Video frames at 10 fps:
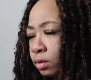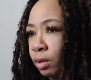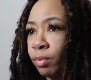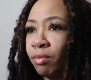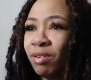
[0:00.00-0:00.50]

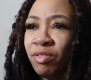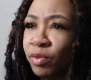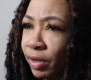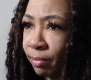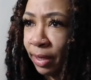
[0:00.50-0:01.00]
I'm be on my phone
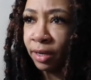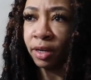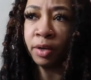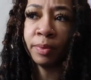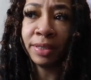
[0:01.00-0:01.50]
right now hand,
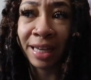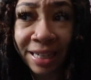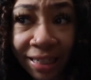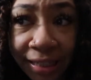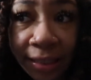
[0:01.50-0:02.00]
not know what date
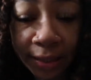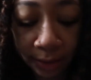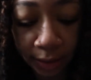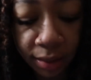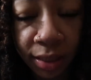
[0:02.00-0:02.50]
it
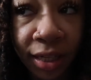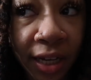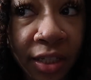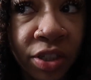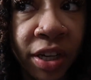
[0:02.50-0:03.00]
is.
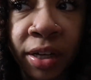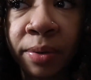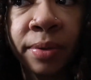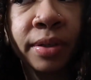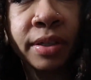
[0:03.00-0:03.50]
It's
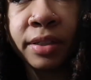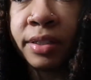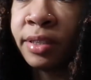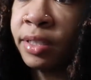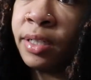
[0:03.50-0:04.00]
January
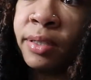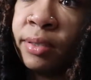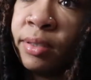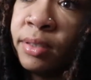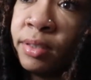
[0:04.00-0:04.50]
some,
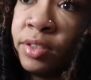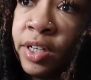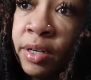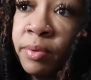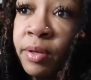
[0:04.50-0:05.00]
it's uh,
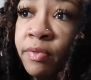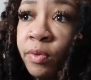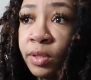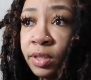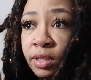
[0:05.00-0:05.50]
January
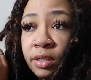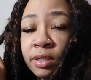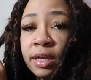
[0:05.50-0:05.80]
14th.